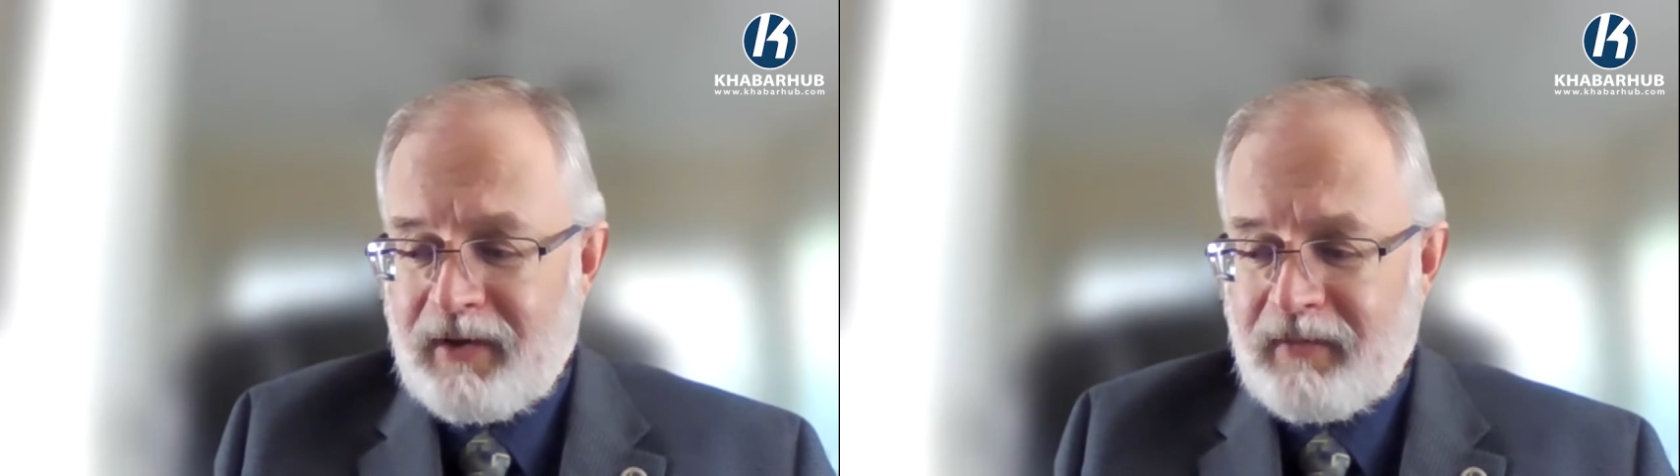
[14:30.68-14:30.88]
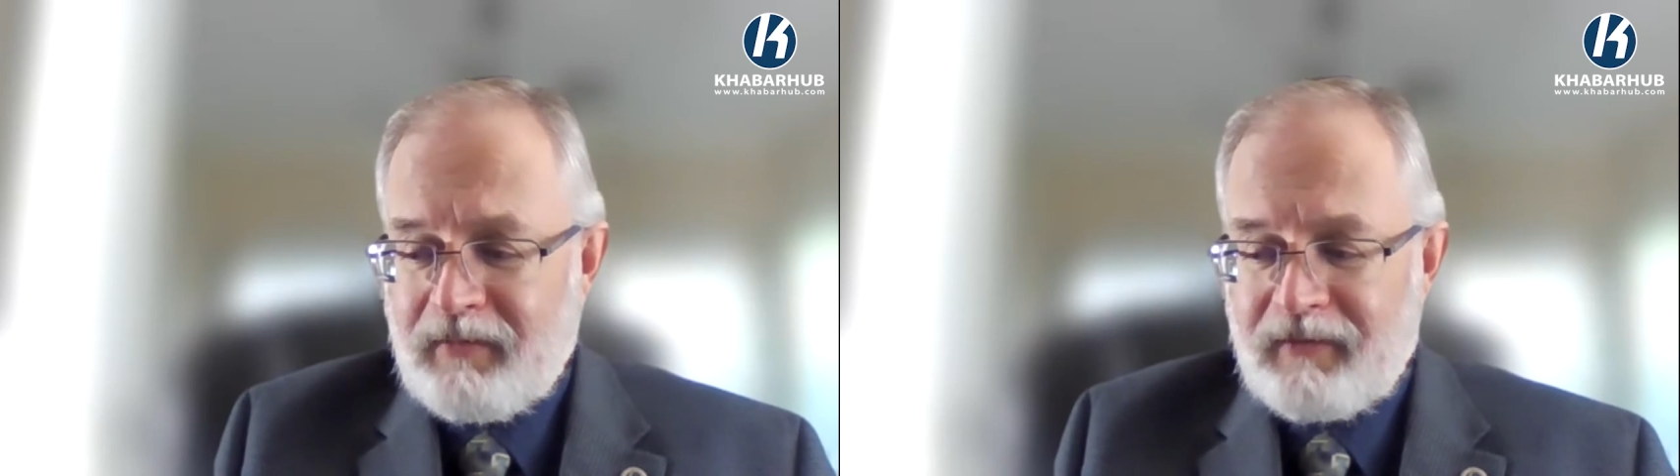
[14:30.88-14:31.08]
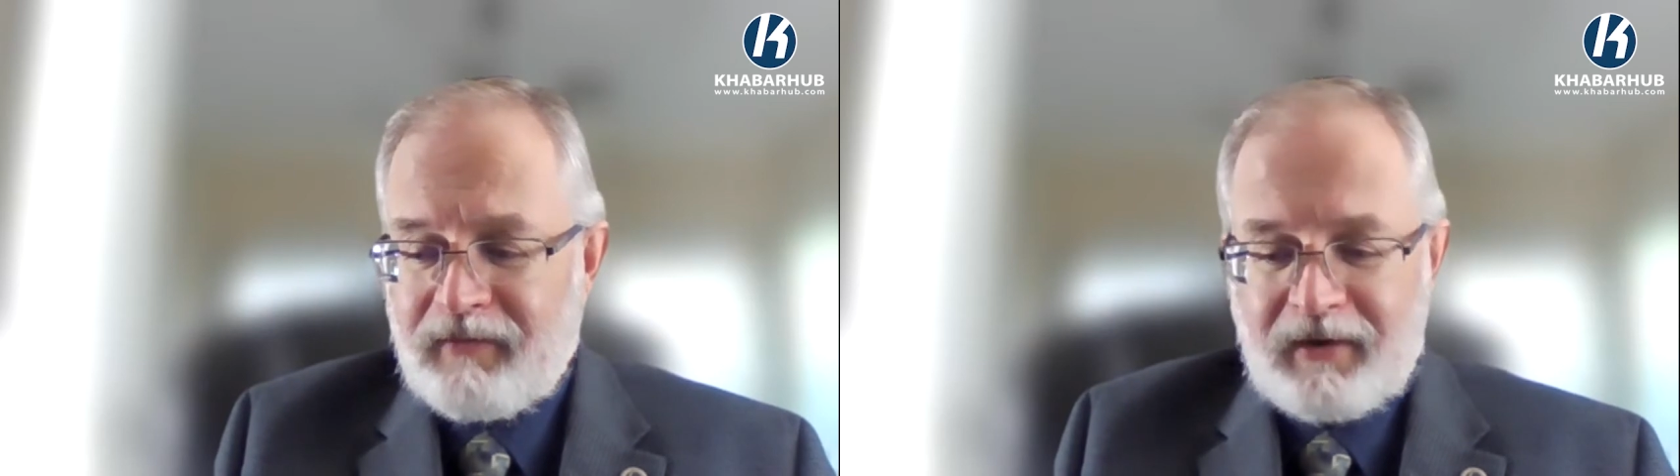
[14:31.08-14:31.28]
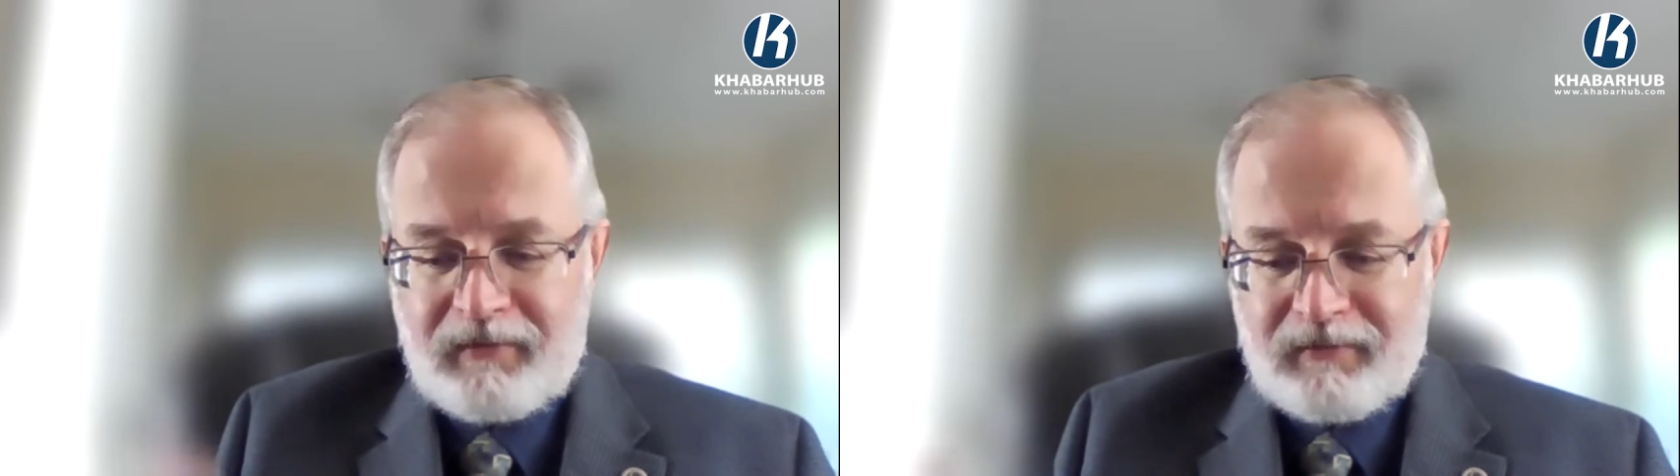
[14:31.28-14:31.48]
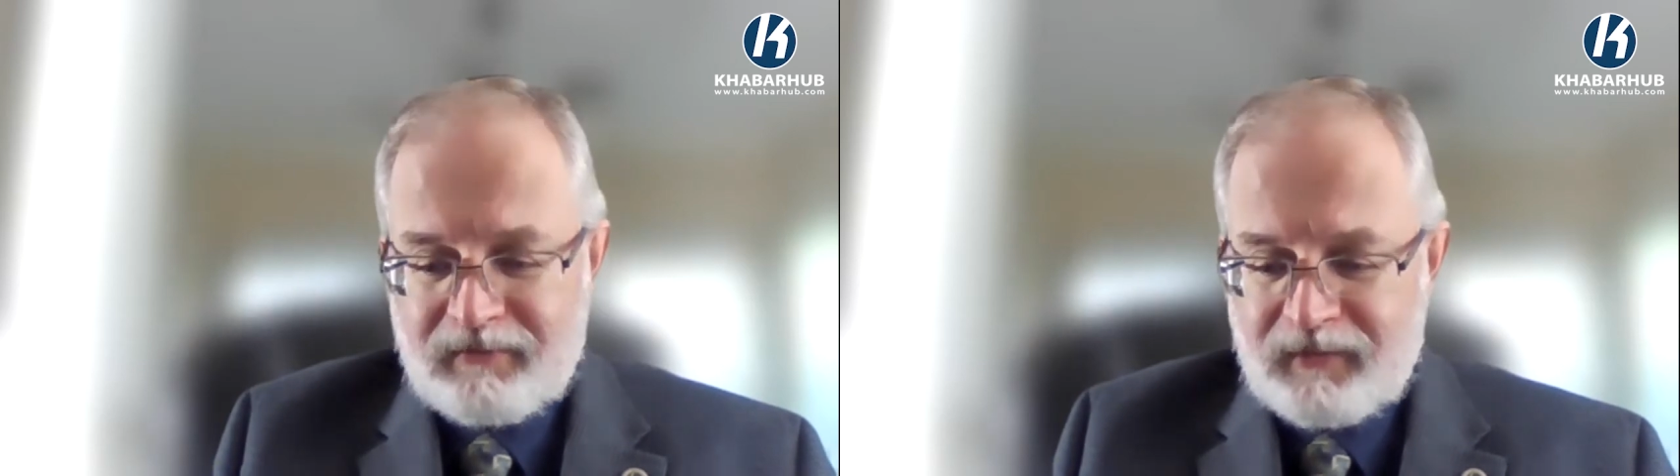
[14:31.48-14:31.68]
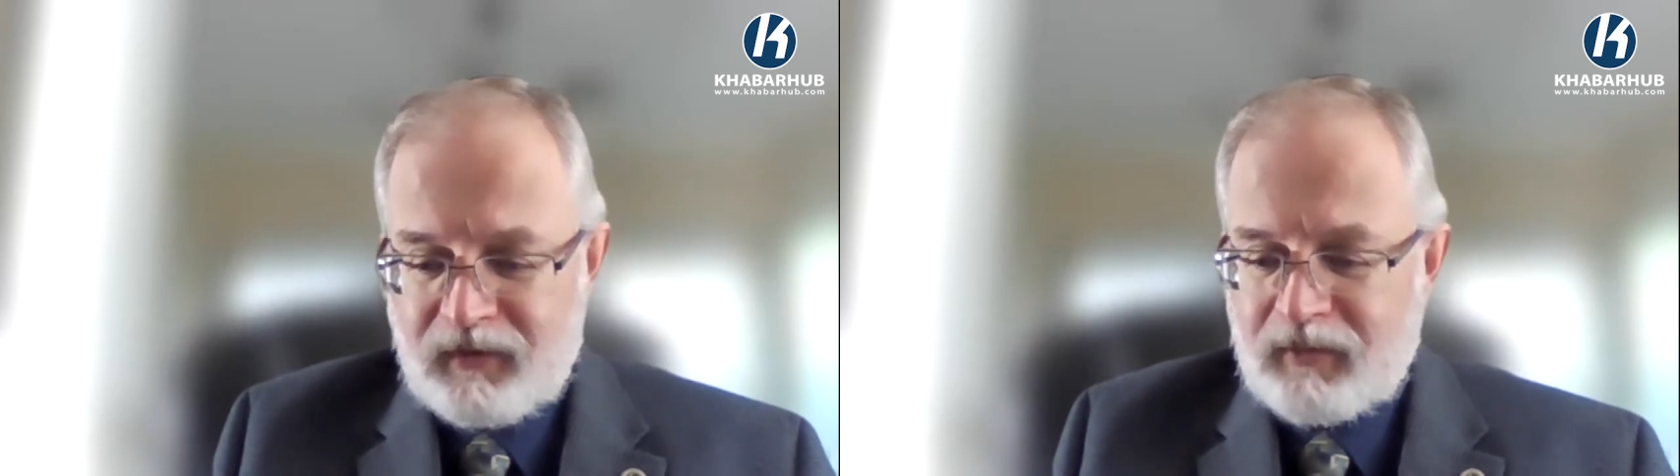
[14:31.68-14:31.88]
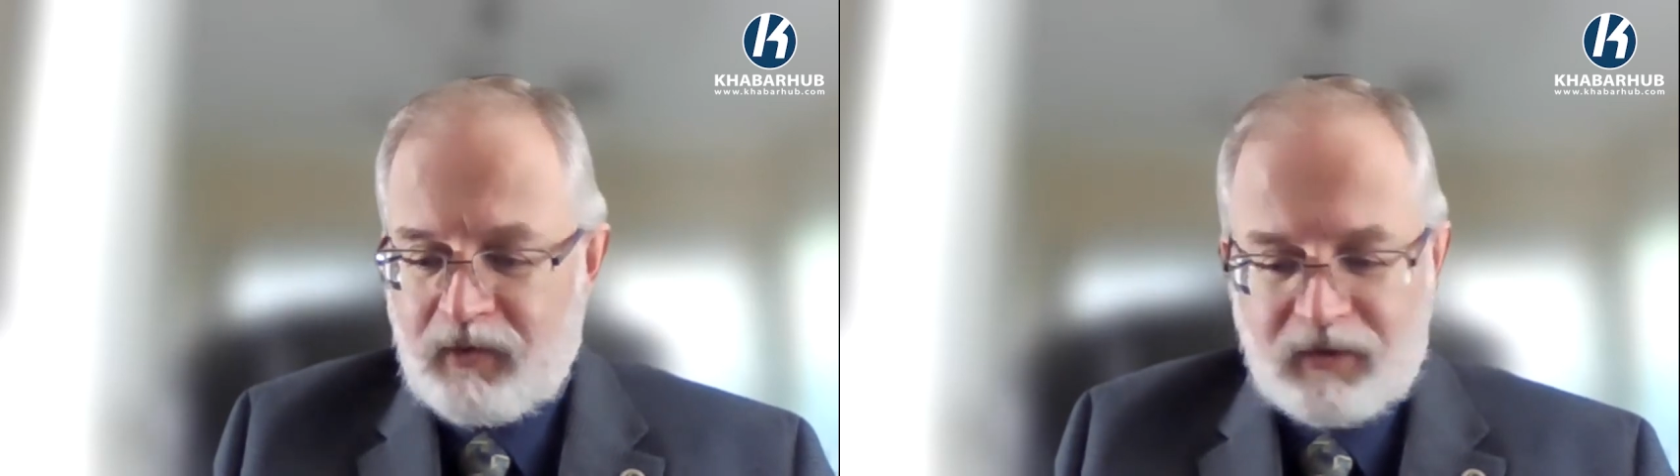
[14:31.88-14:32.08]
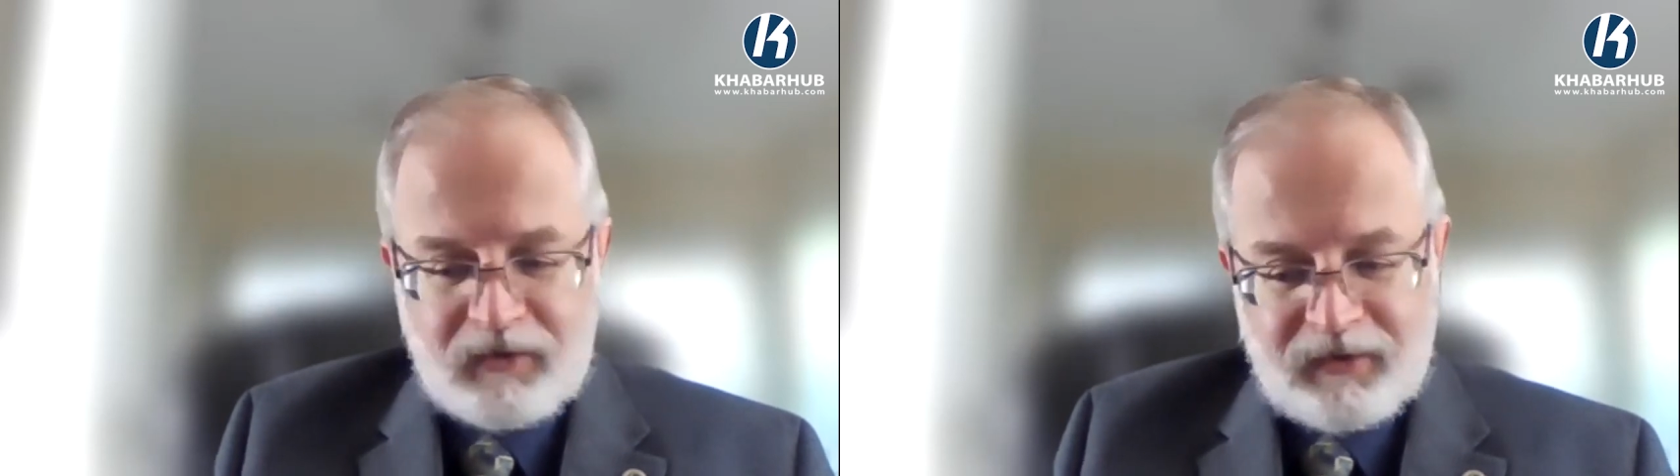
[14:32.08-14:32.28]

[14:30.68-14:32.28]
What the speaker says: We've got some social